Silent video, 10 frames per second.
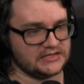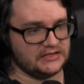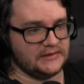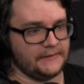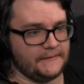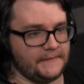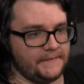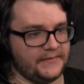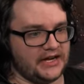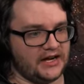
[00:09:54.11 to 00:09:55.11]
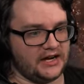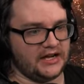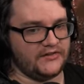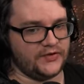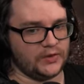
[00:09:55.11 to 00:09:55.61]
Uh,
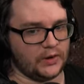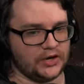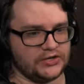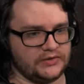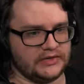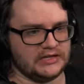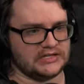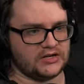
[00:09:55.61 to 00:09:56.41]
if you are doing this